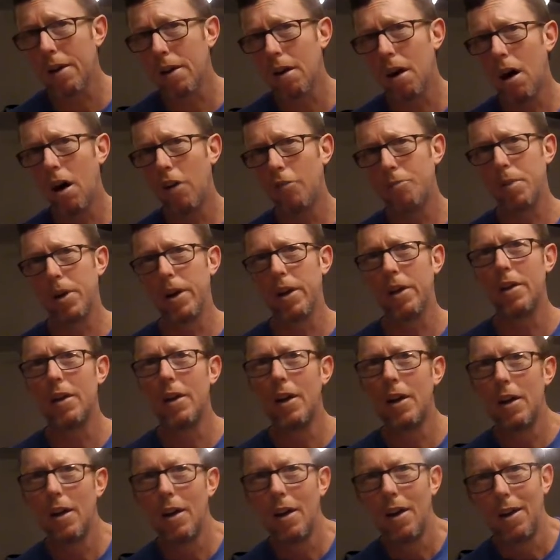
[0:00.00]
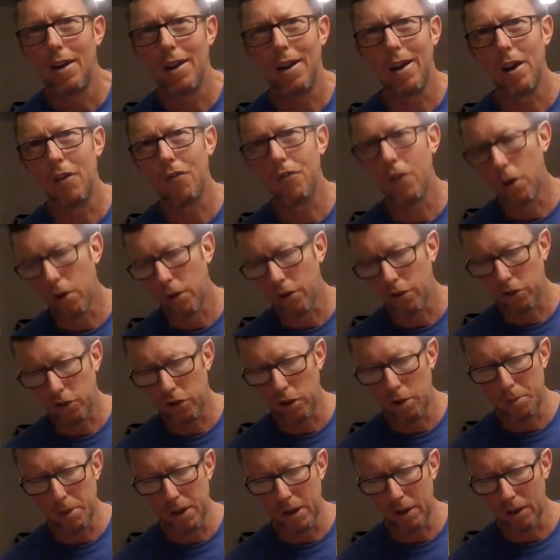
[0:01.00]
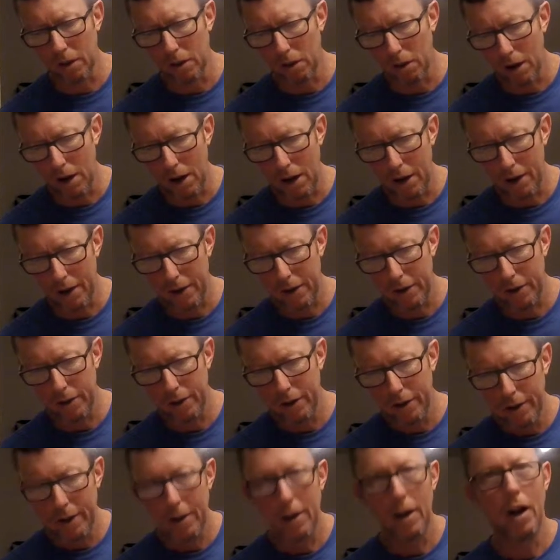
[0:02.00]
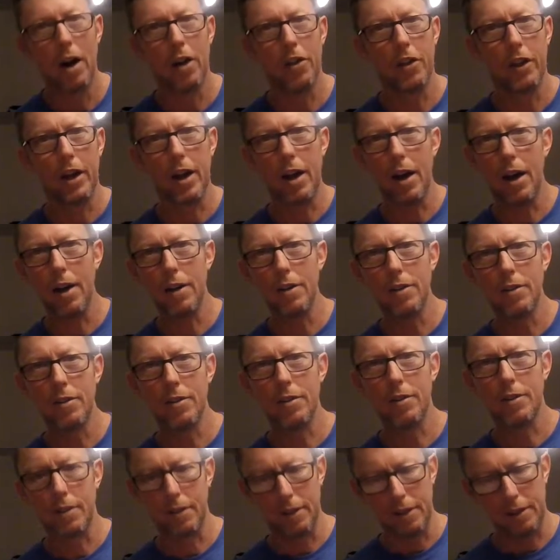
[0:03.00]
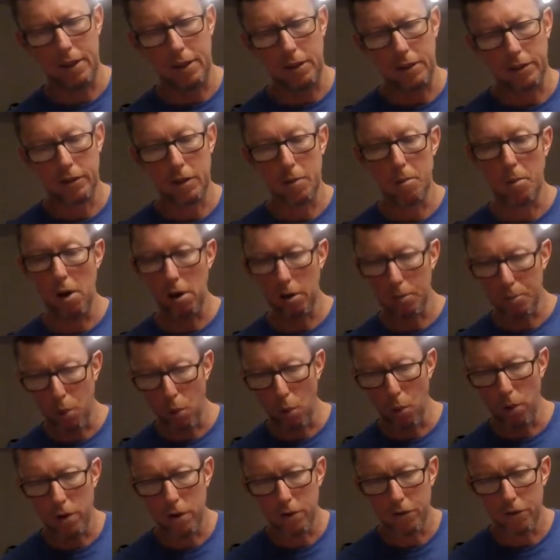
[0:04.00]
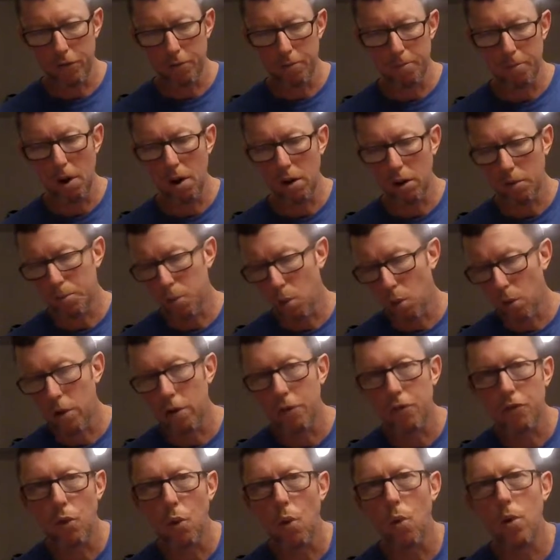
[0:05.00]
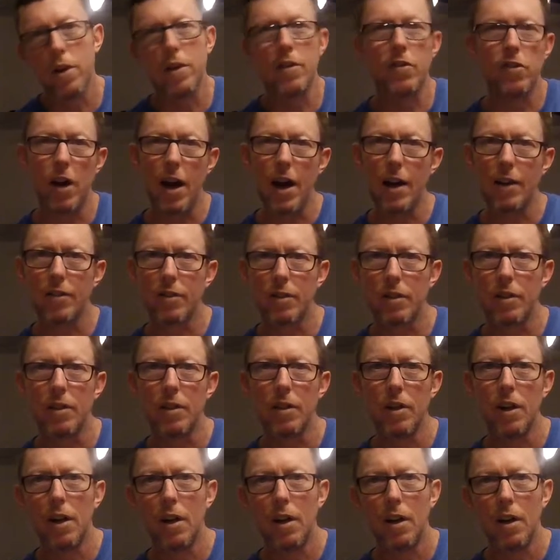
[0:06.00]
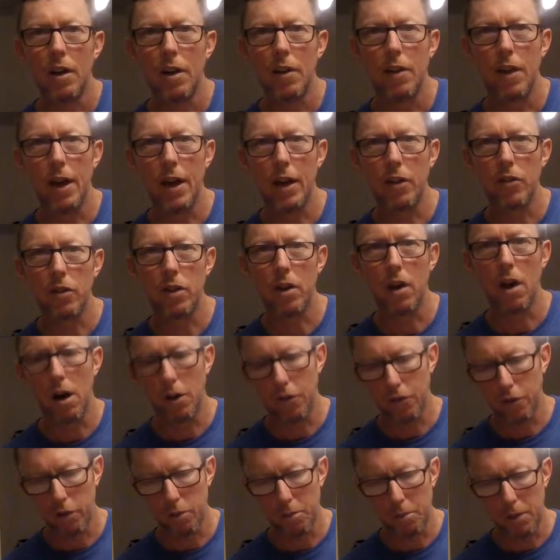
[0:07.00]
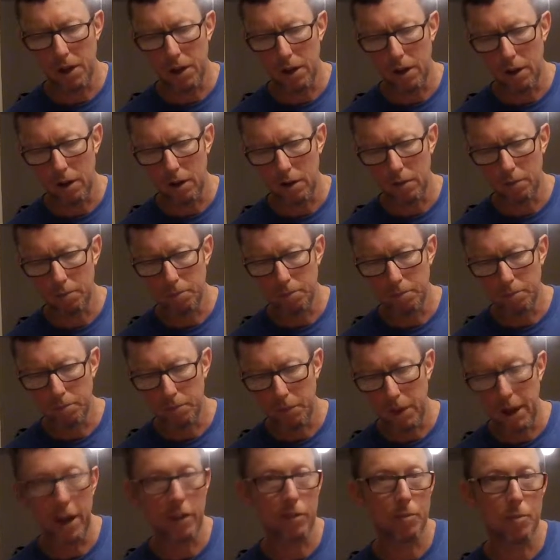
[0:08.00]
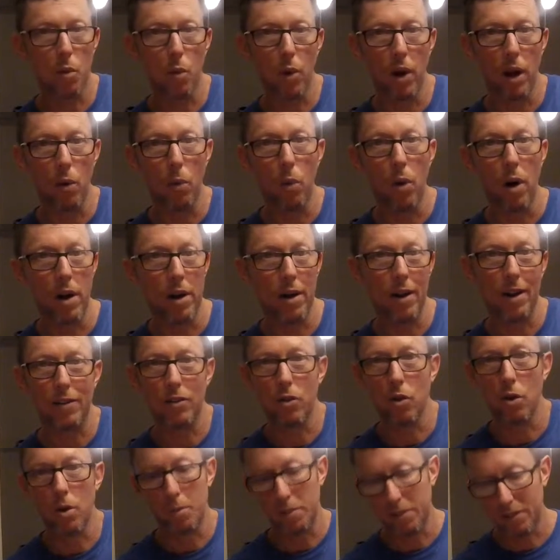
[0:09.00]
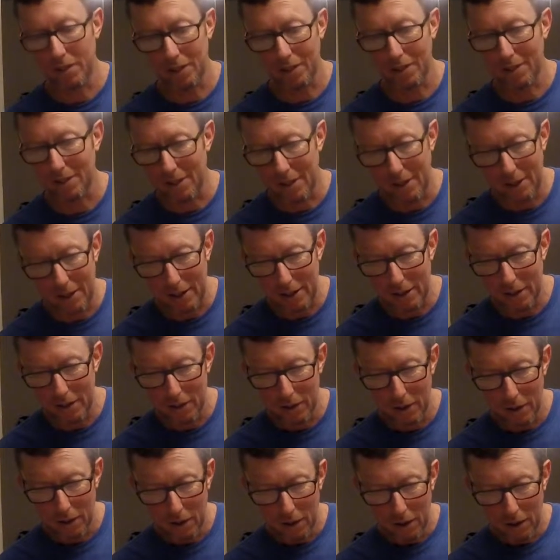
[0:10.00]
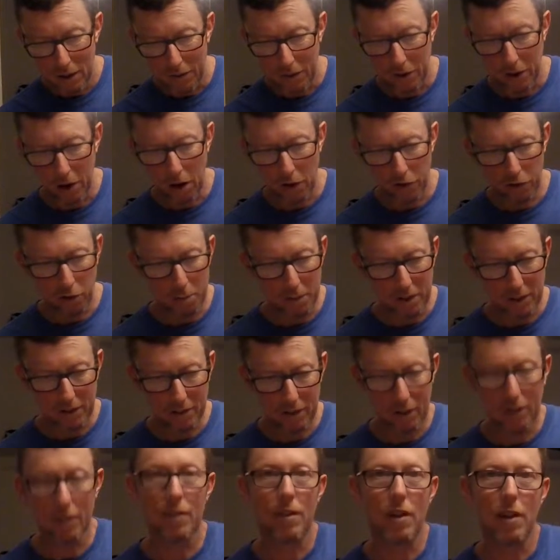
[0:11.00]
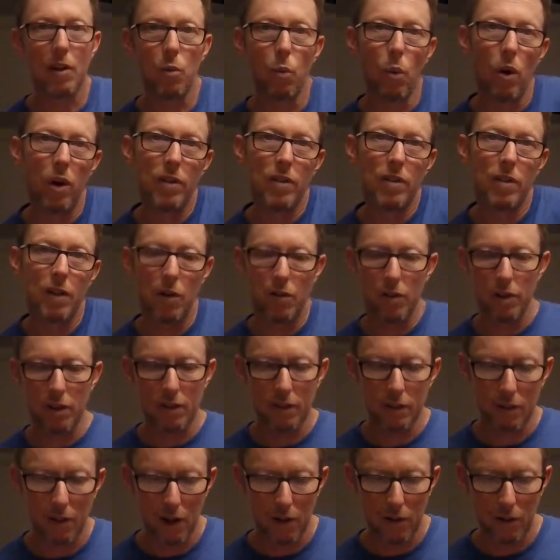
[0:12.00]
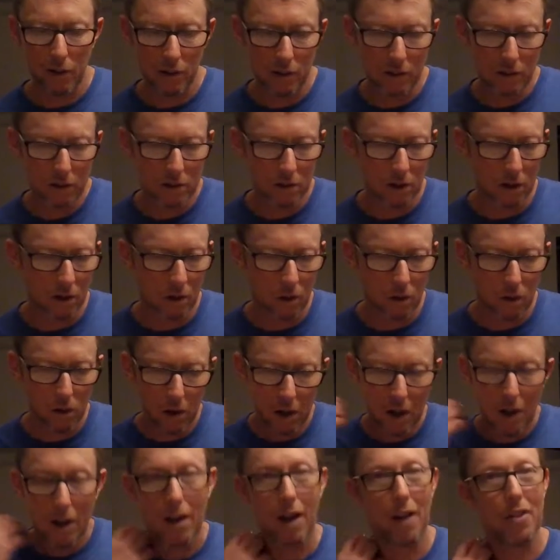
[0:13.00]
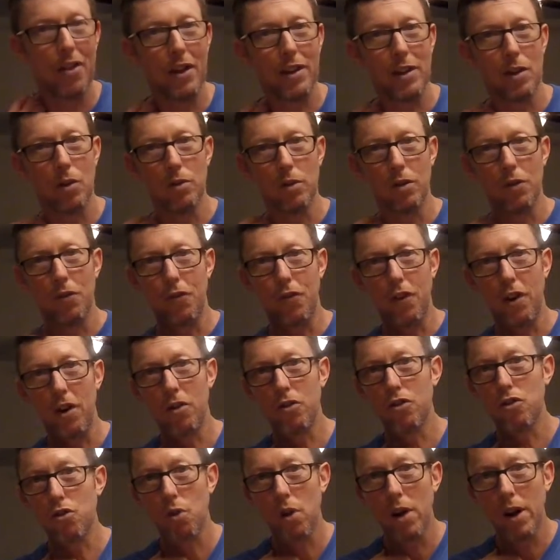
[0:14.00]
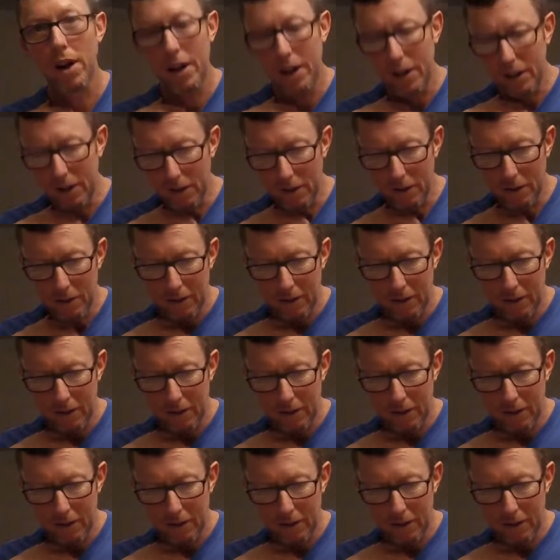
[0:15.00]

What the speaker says: it off, but I felt it should have been a little higher. The guys, it's at Mark Porter Ford in Jackson. They actually offered me. They asked me what I wanted. I told them 16. They offered me 16,177. So I thought that was a fair trade,